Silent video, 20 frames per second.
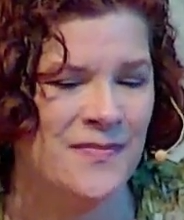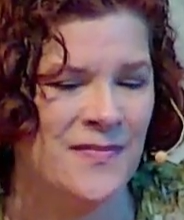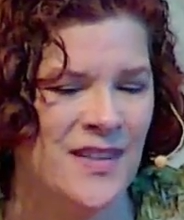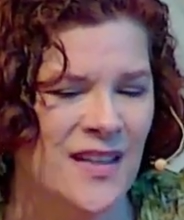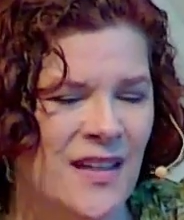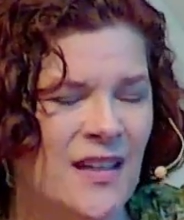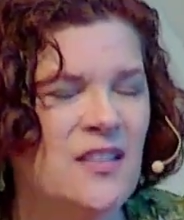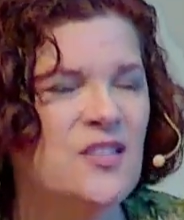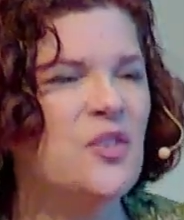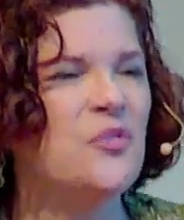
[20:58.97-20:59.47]

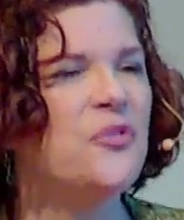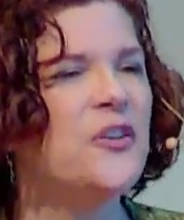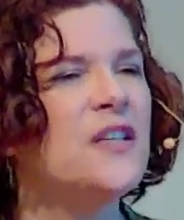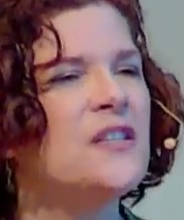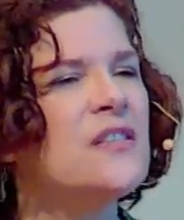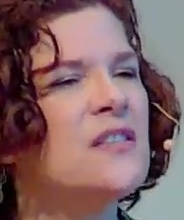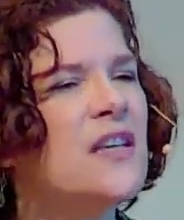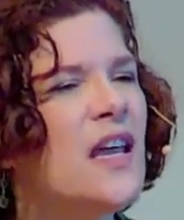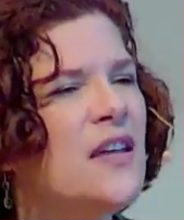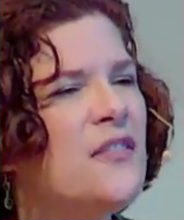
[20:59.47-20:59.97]
to feel
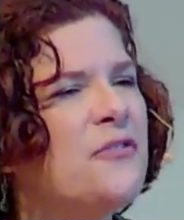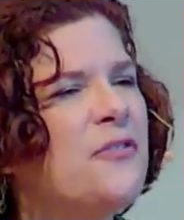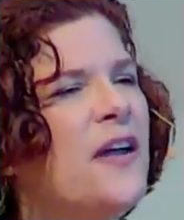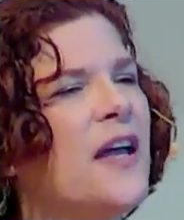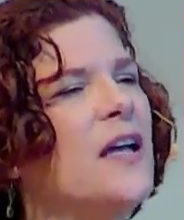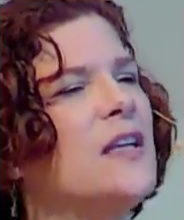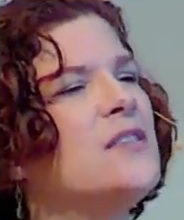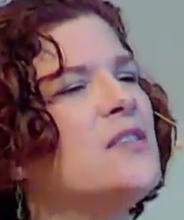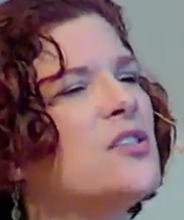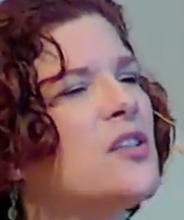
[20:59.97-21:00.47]
safe
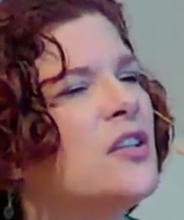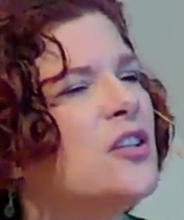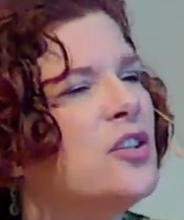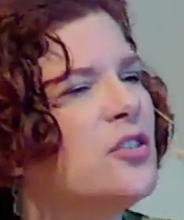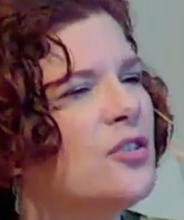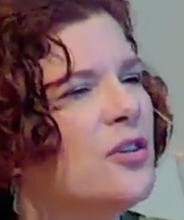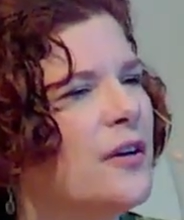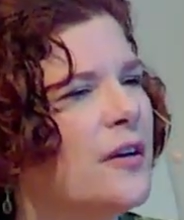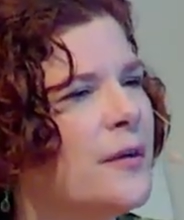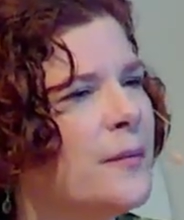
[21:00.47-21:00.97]
and
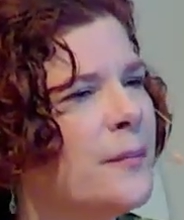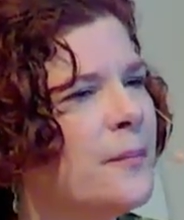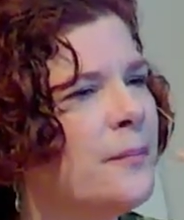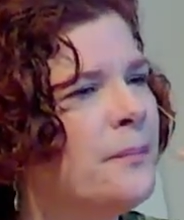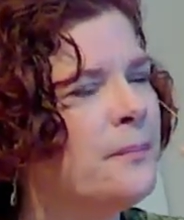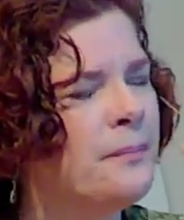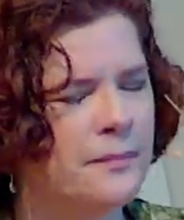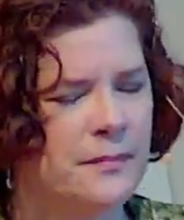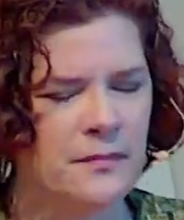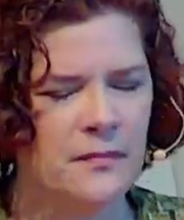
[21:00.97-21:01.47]
secure,
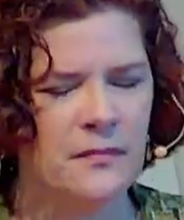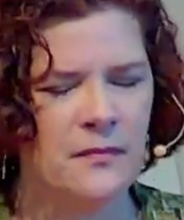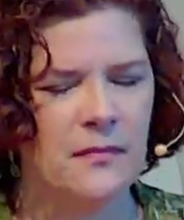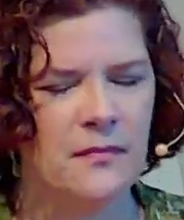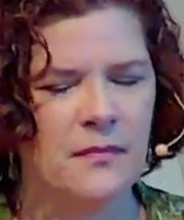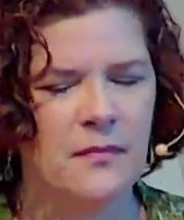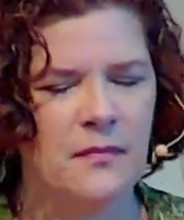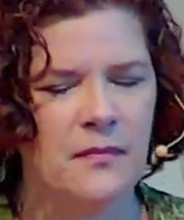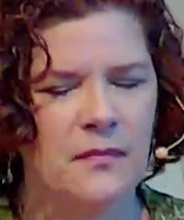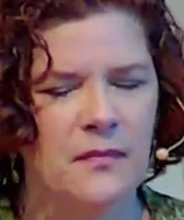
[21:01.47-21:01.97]

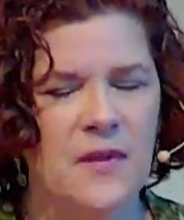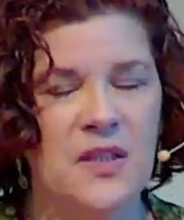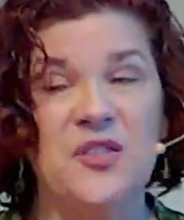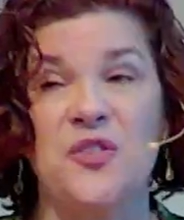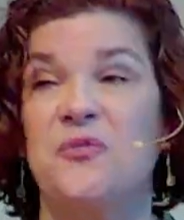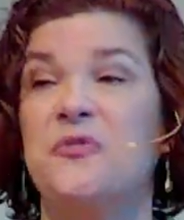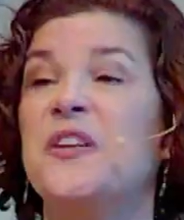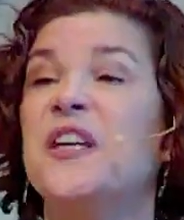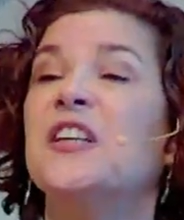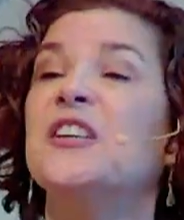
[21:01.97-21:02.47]
to
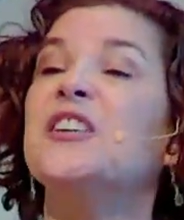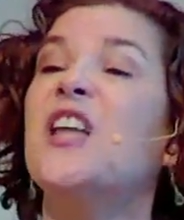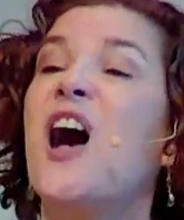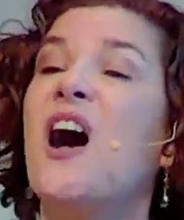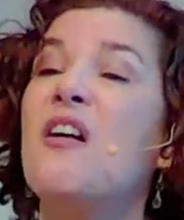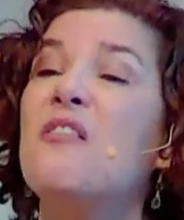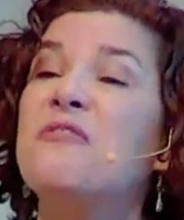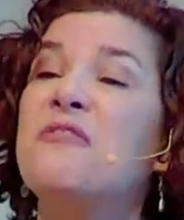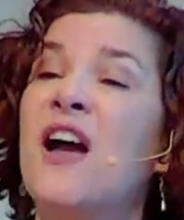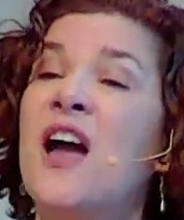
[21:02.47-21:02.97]
feel
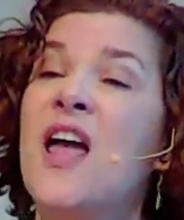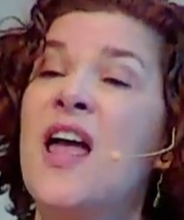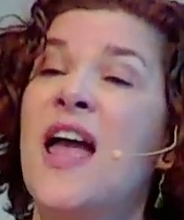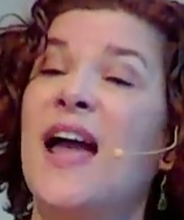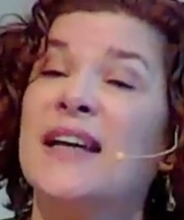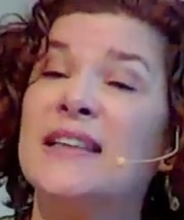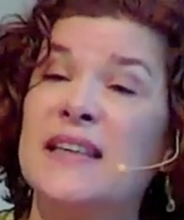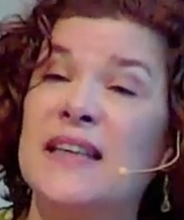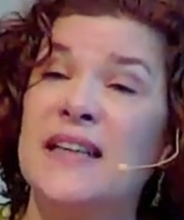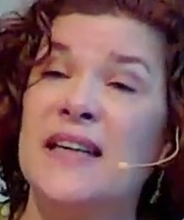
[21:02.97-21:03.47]
love
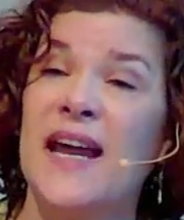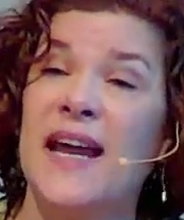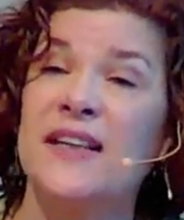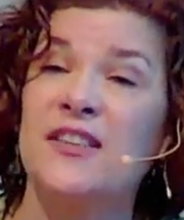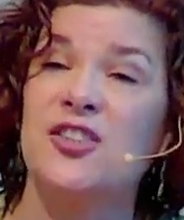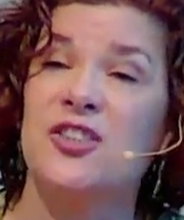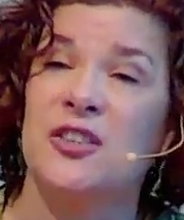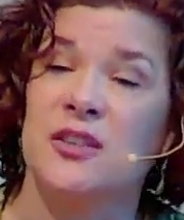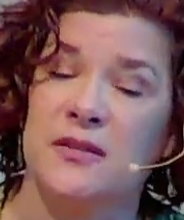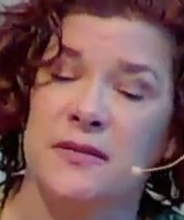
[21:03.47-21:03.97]
and connection,